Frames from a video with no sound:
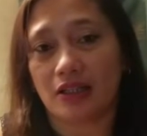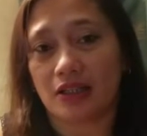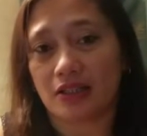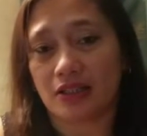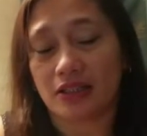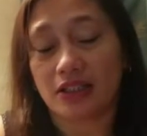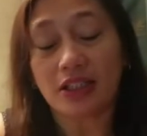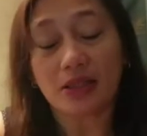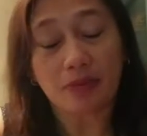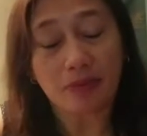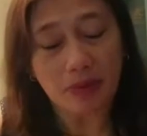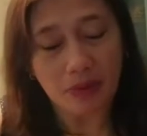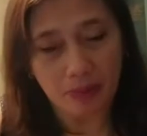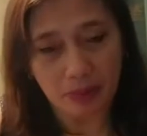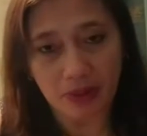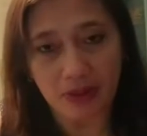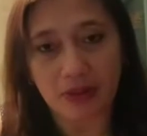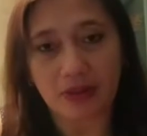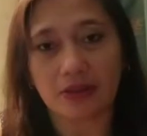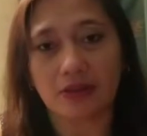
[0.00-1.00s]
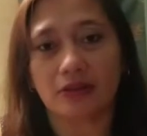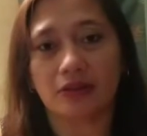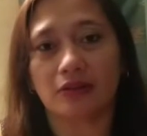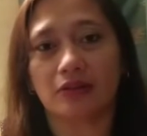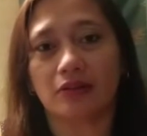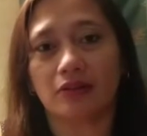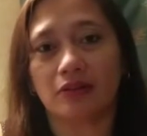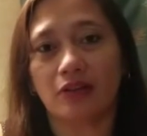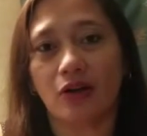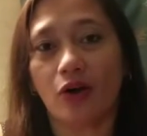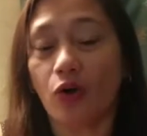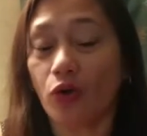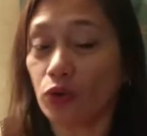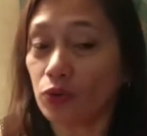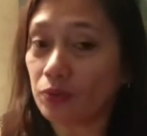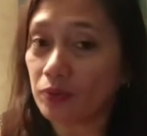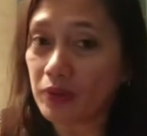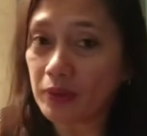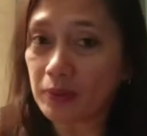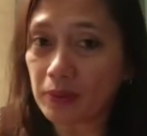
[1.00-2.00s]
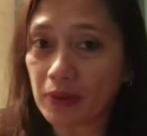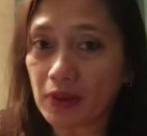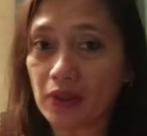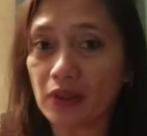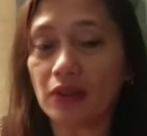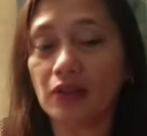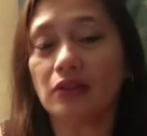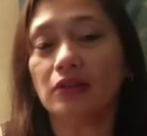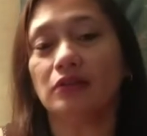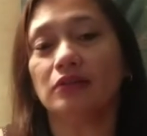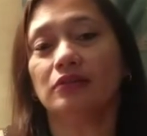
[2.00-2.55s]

sick people, old people,